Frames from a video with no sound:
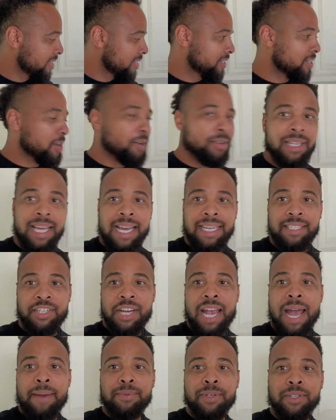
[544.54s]
Don't let
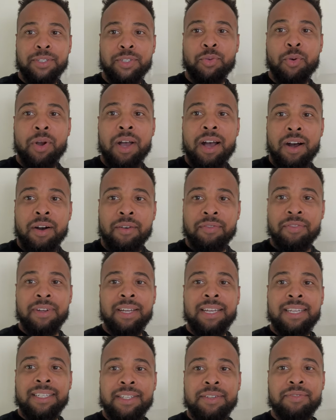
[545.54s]
chapter
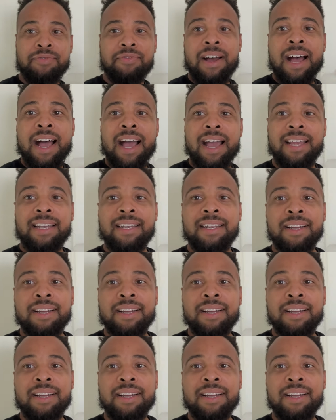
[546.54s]
12 define